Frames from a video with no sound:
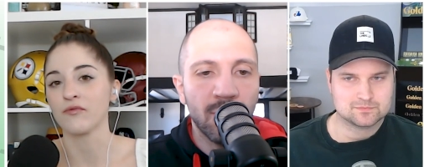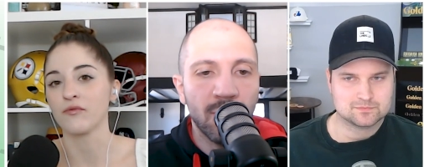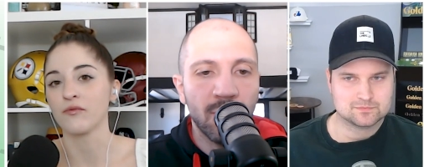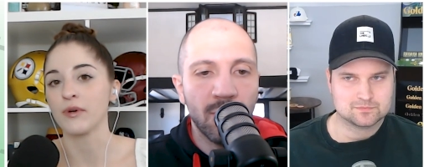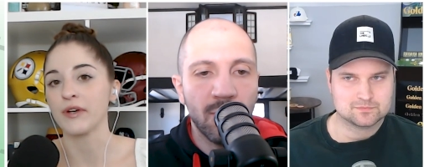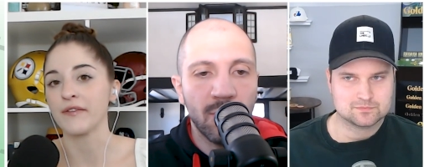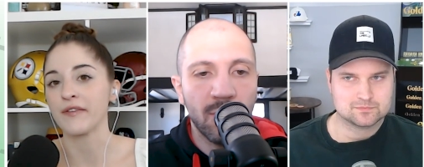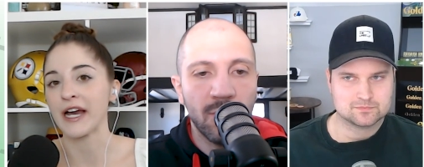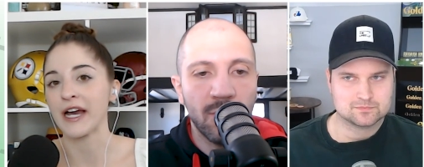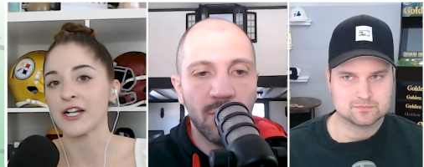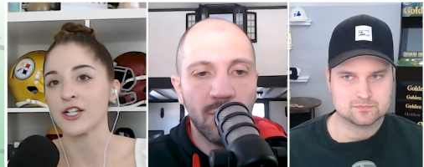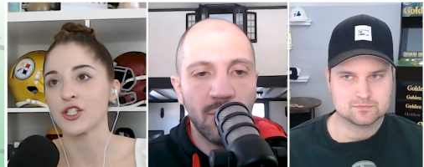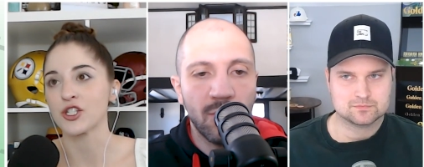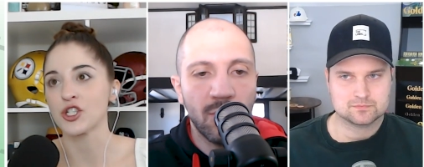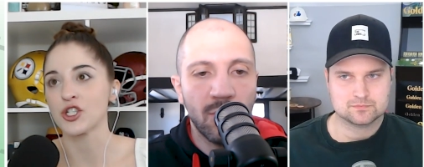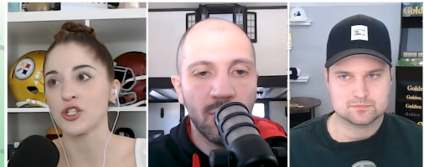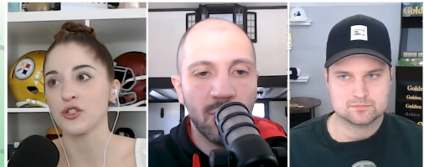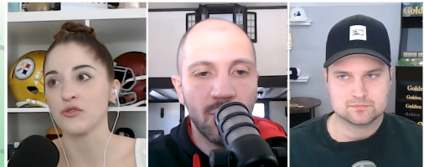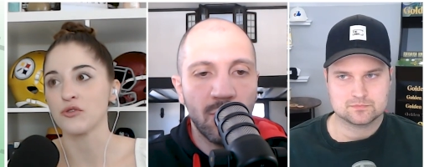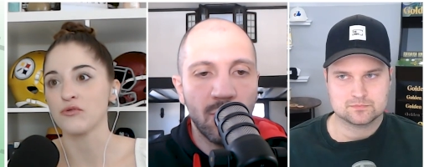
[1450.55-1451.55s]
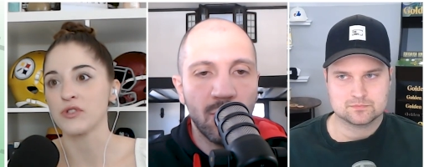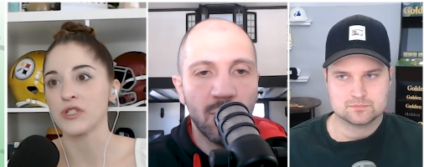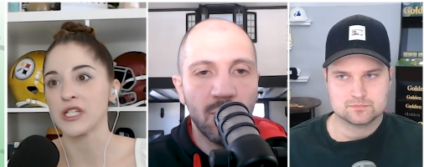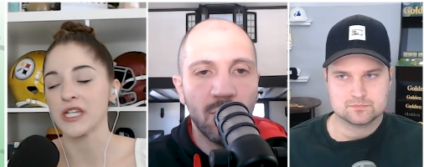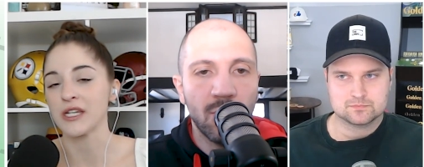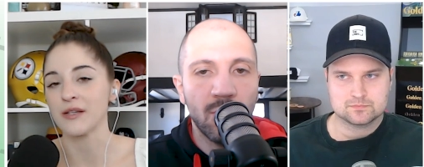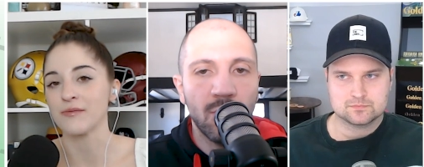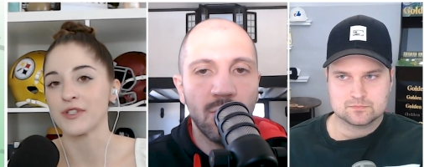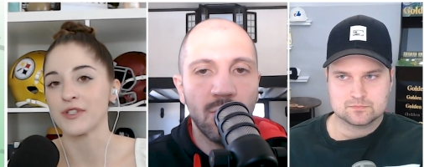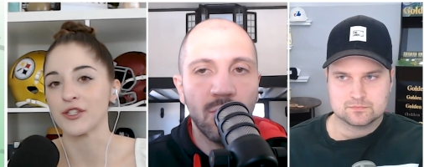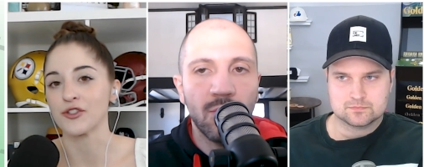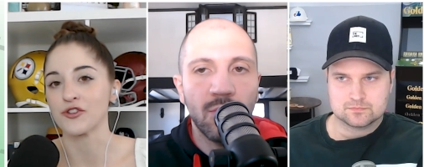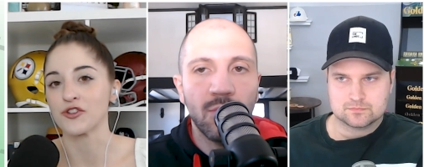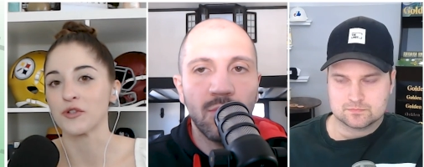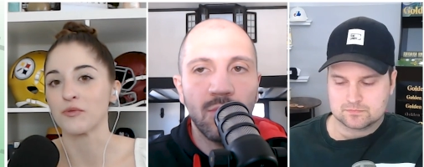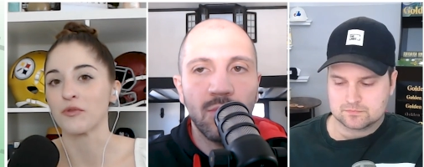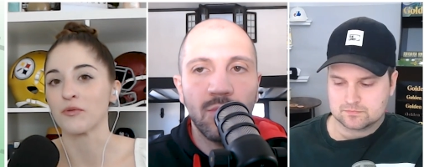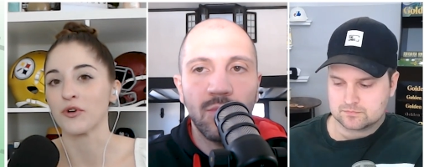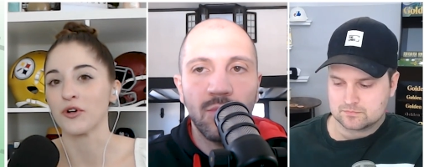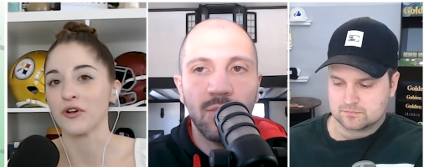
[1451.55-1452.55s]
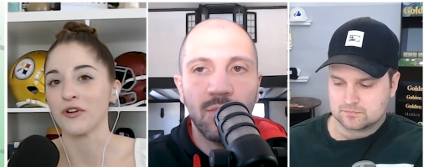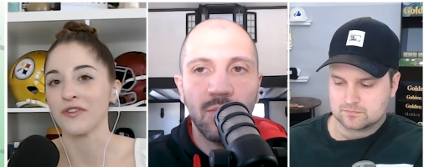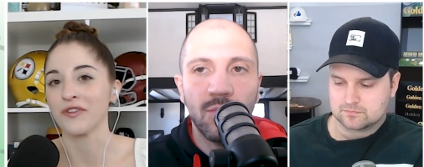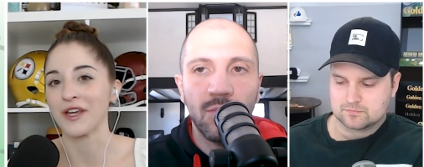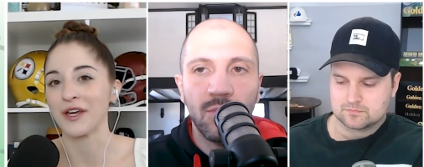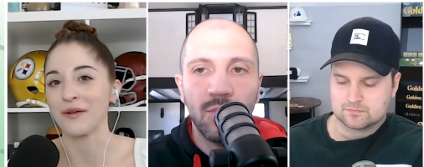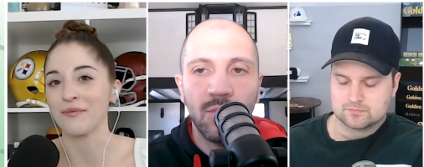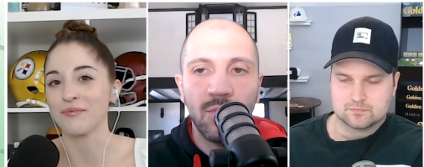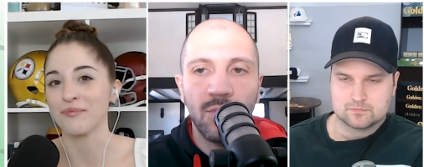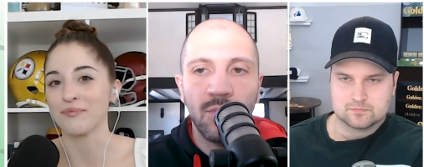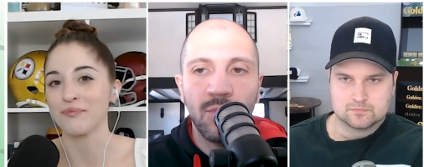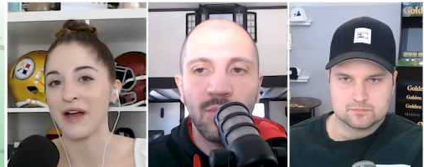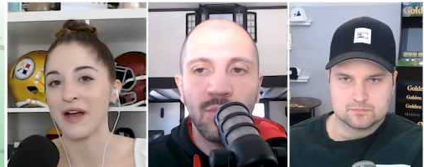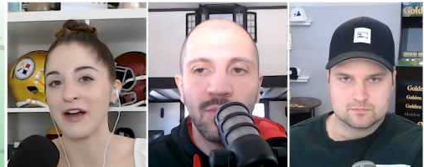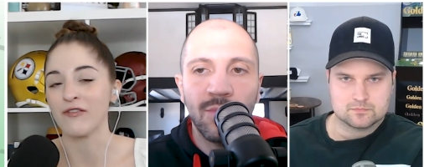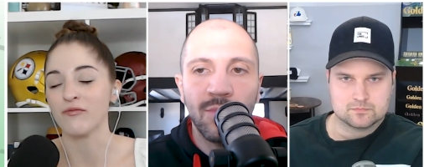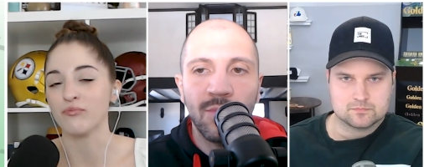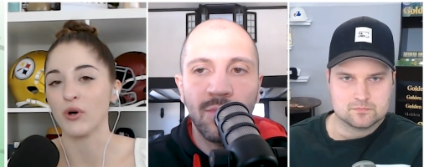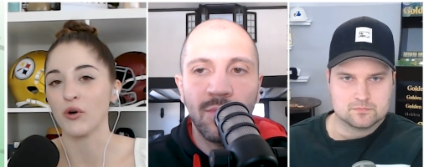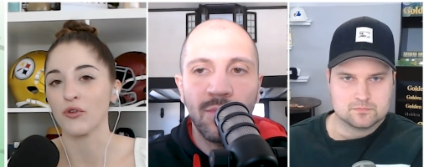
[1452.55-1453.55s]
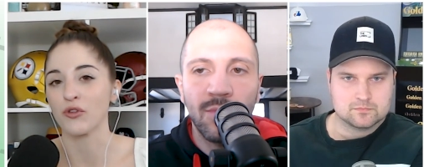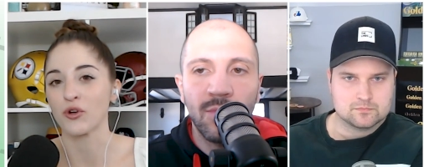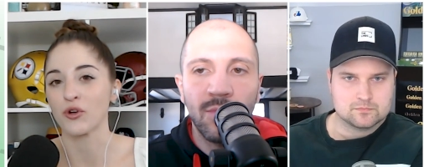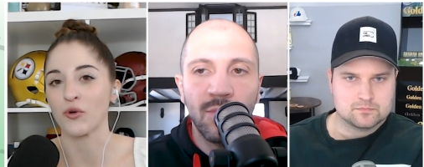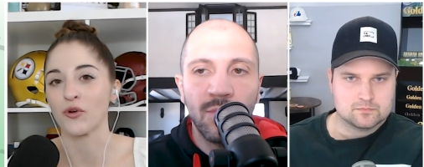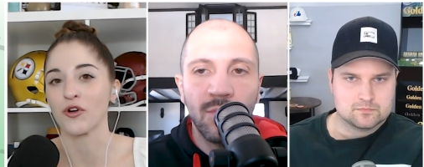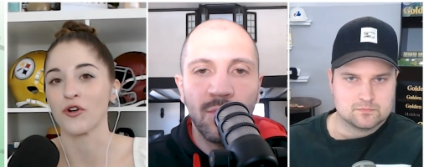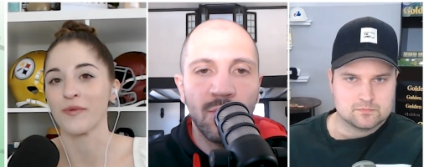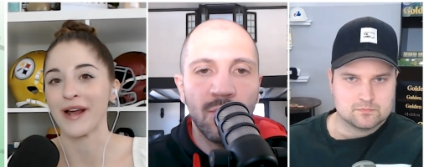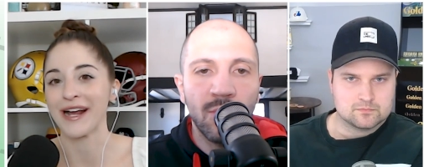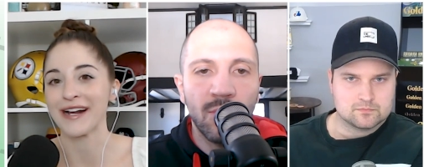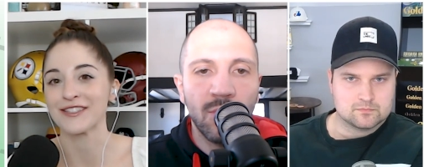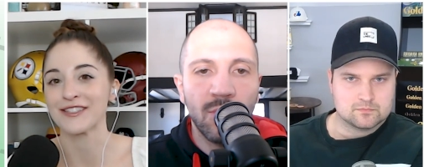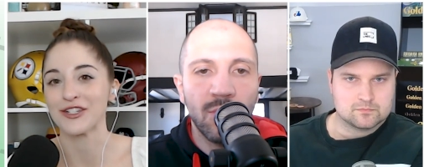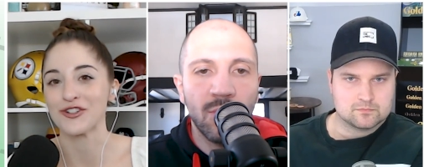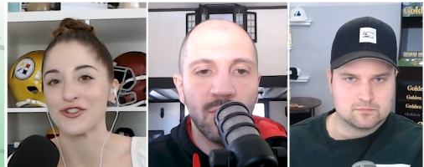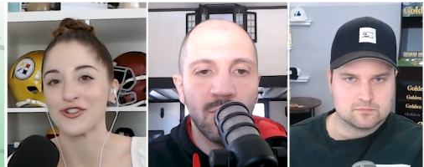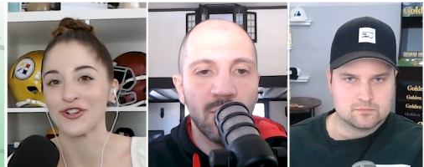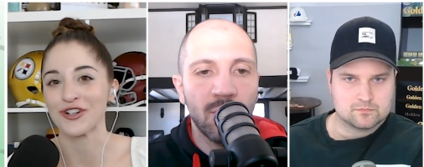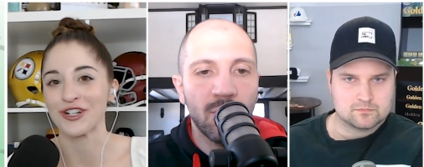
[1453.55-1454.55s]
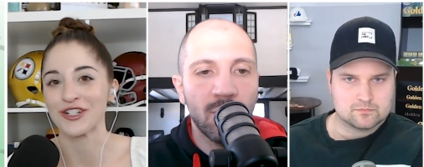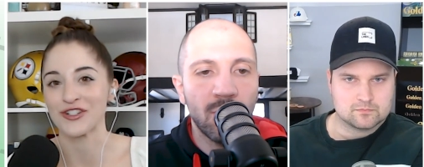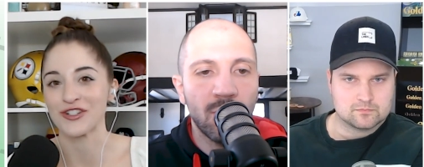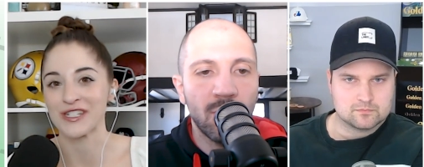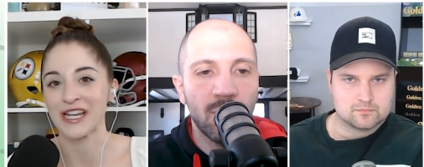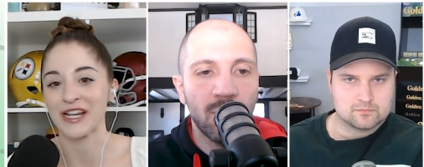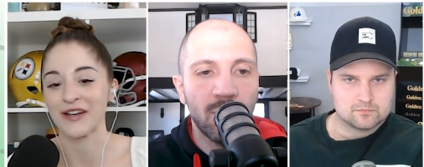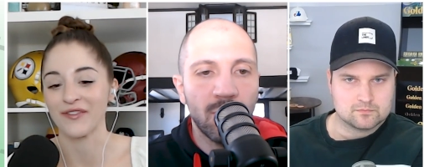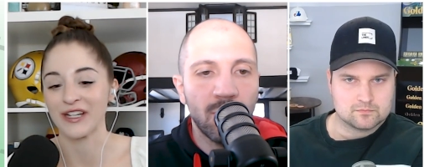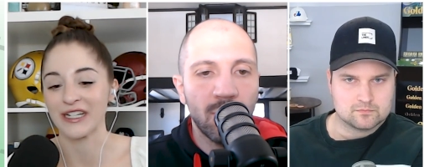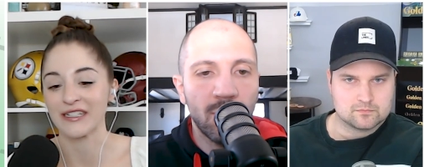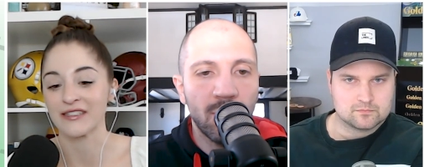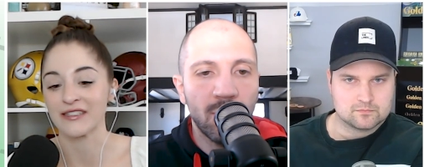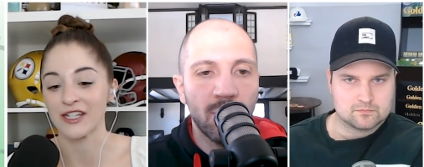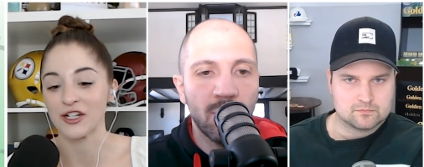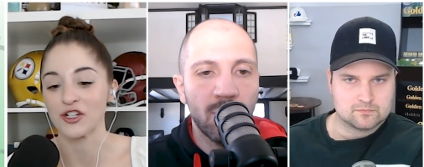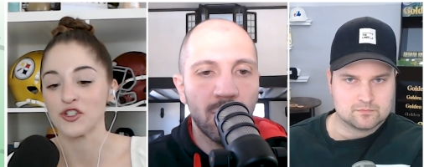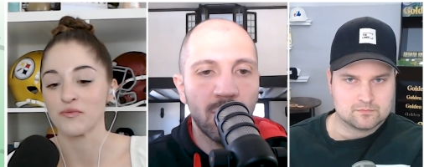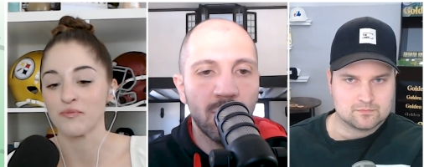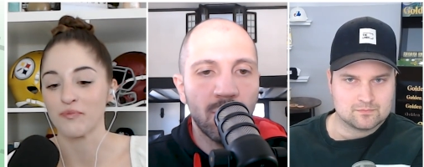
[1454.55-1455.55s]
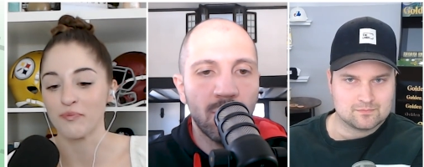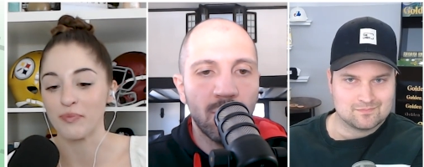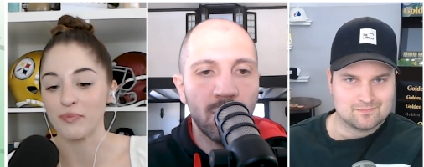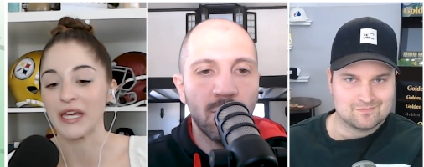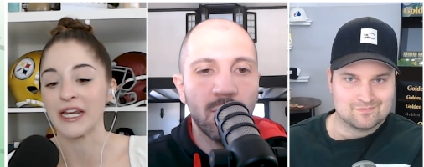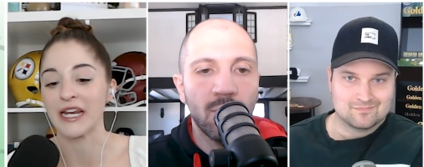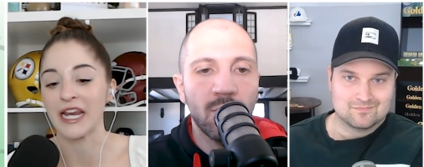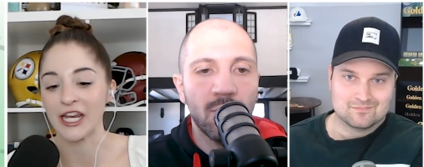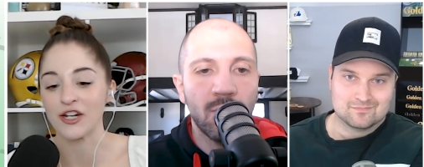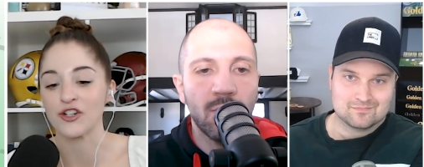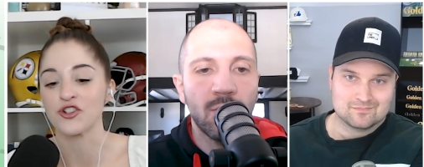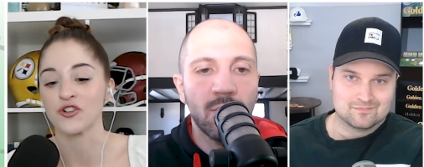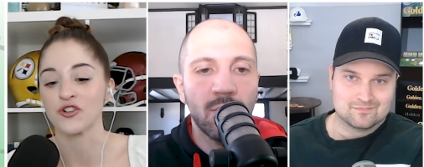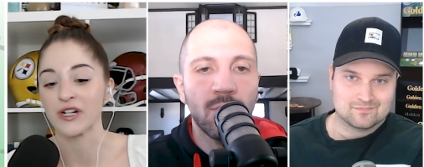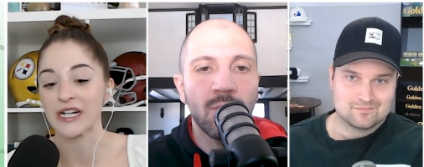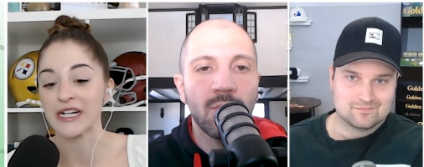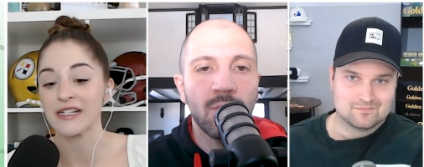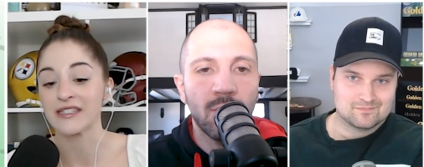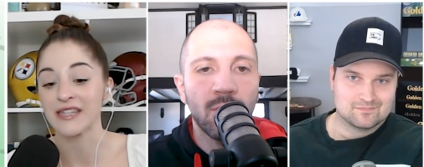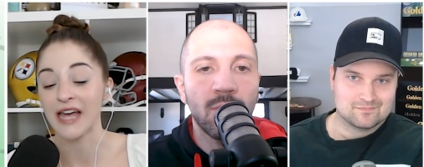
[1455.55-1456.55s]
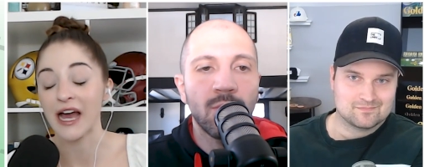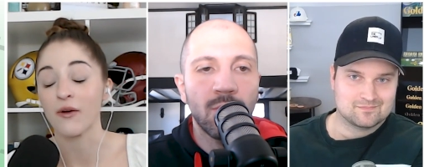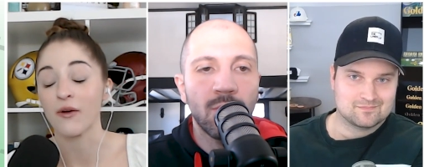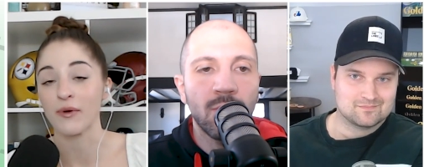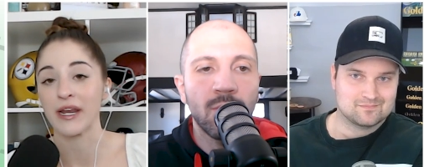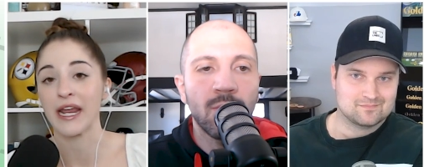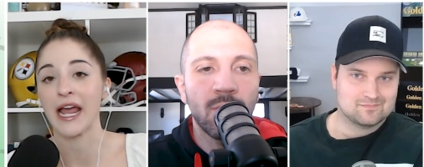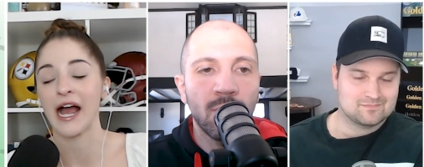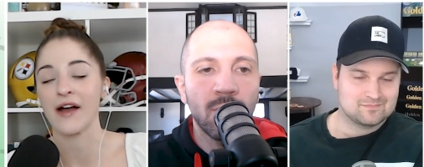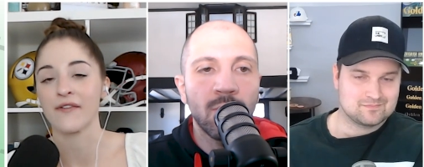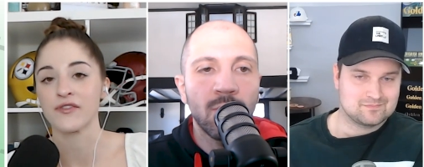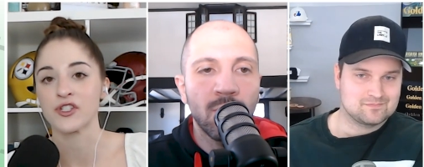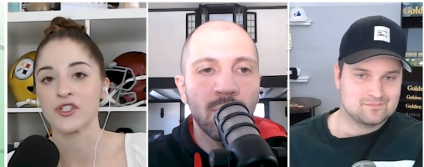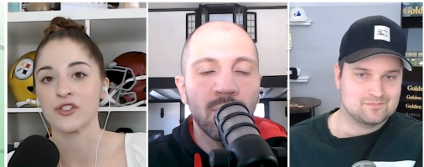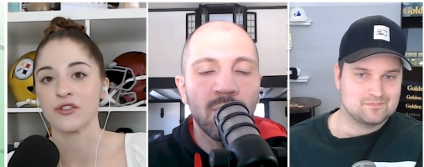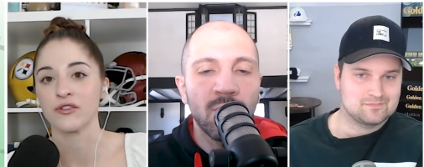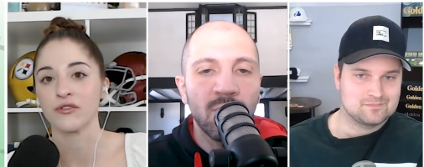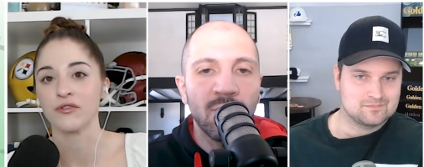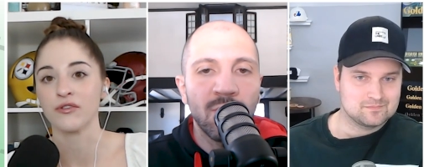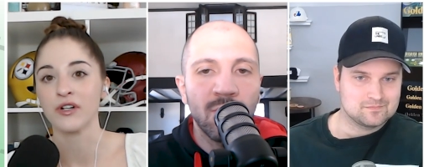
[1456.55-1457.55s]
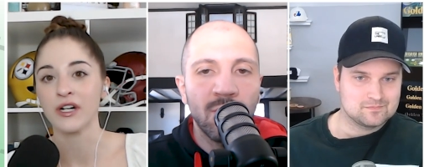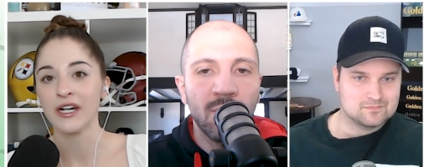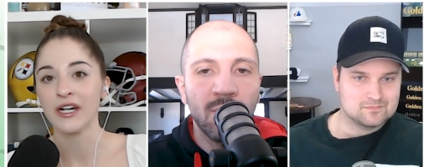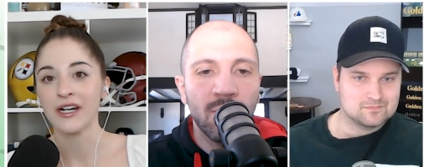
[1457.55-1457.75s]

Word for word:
Speaker 1: we've had two teams in the Super Bowl that have both quarterbacks injured and just have like such big injuries that we have to